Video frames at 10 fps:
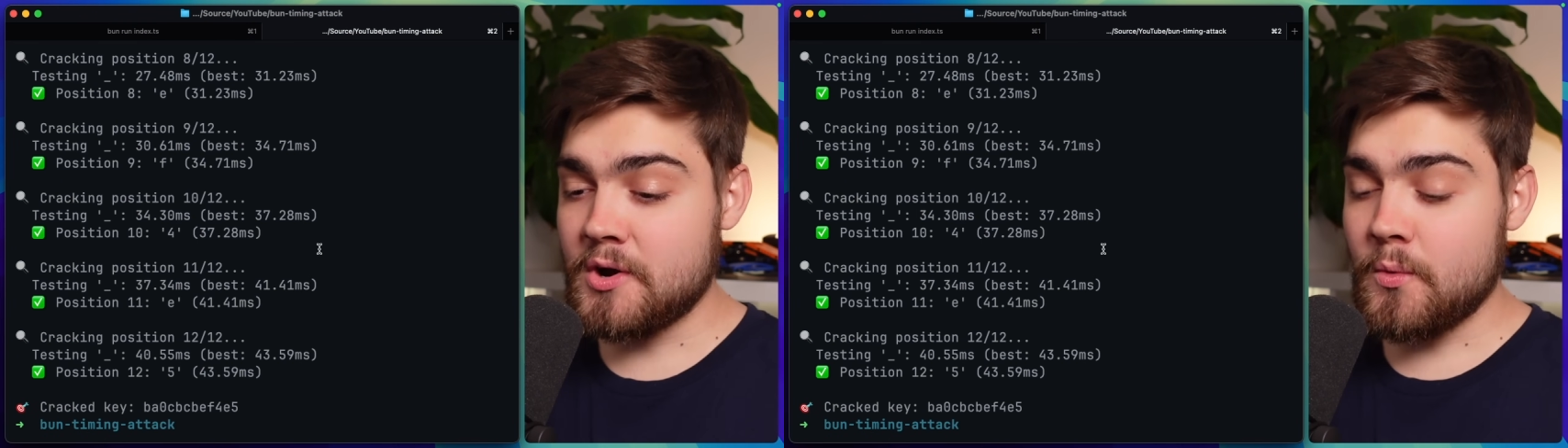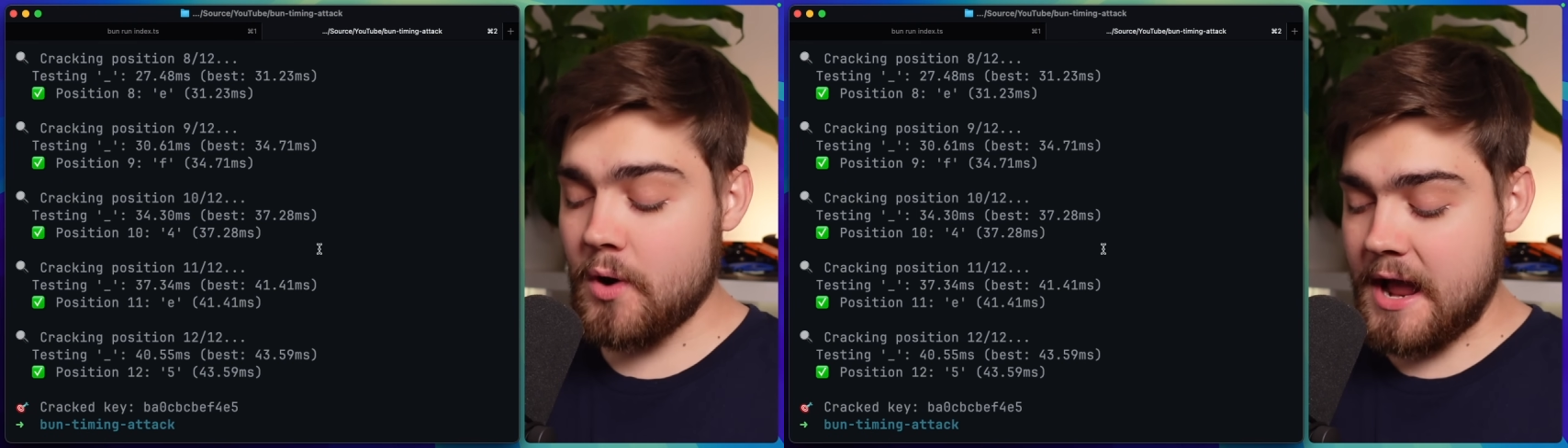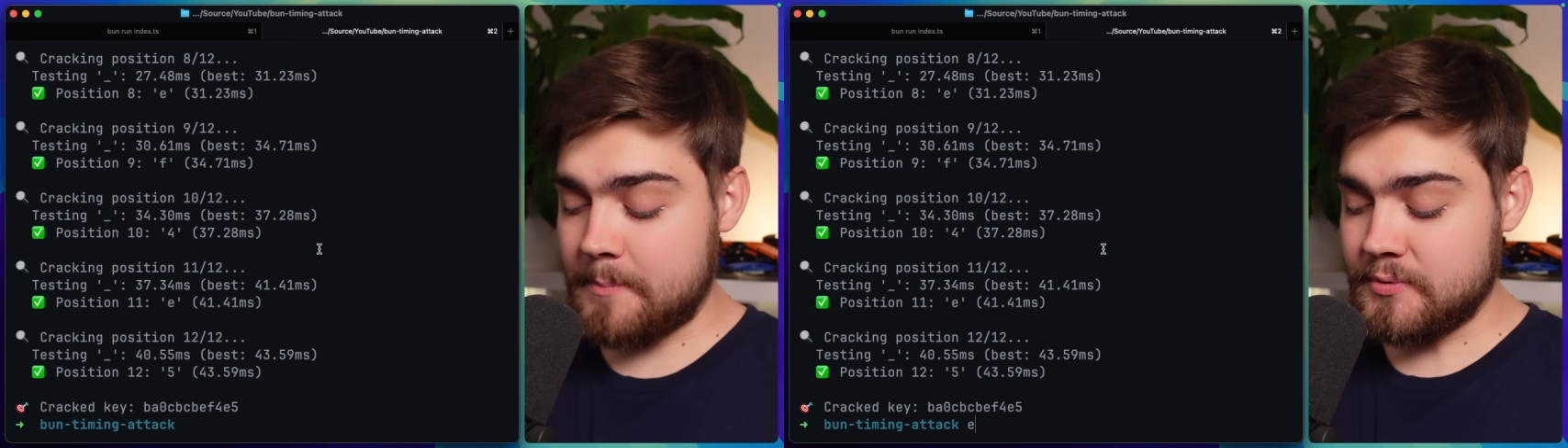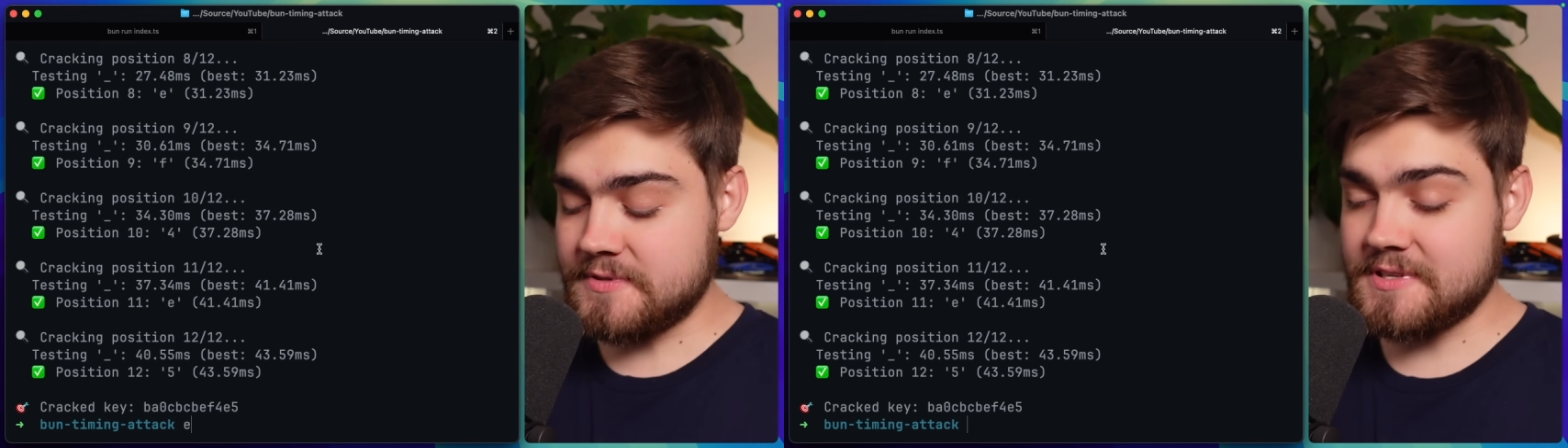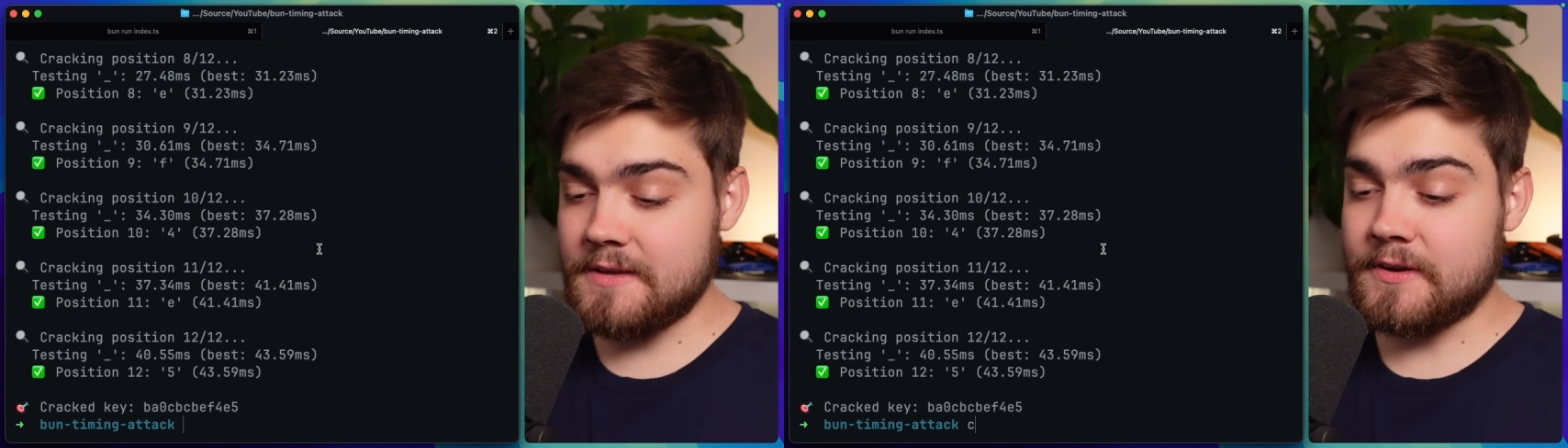What
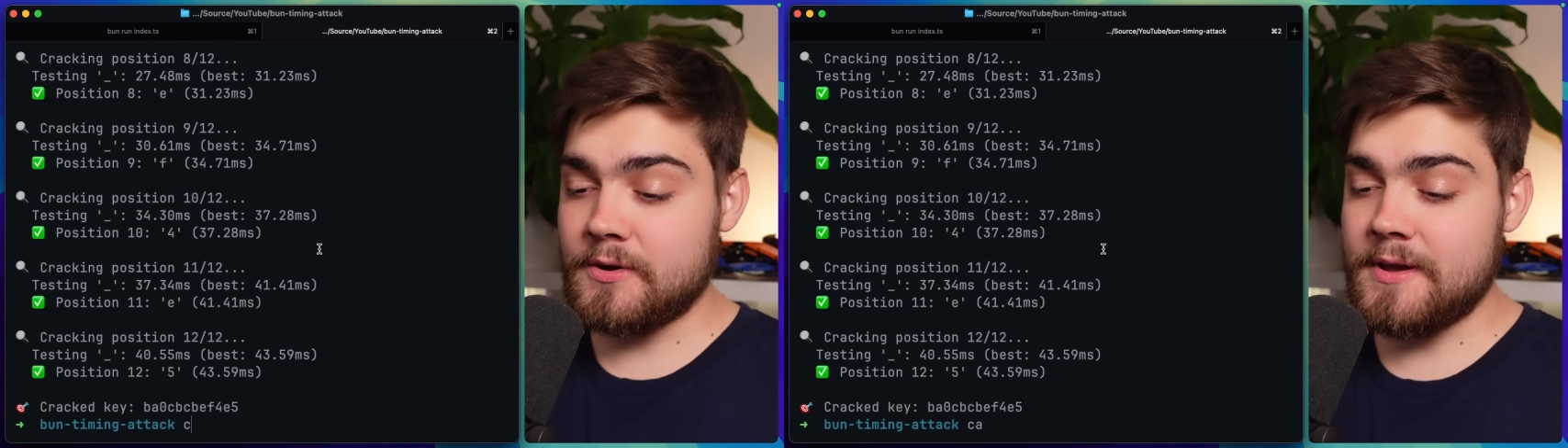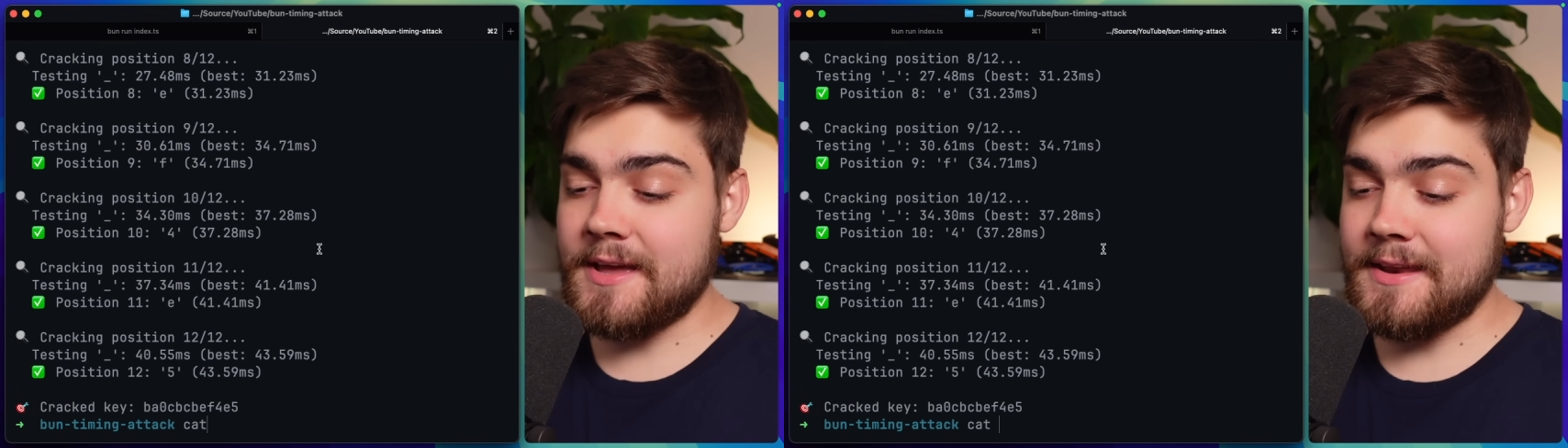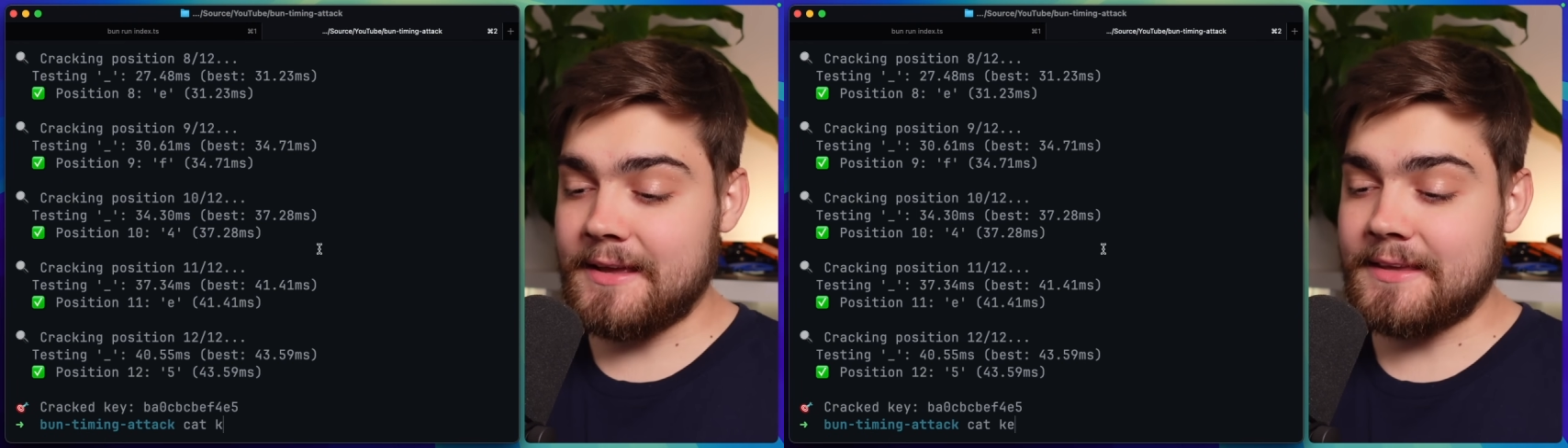happens if I go ahead and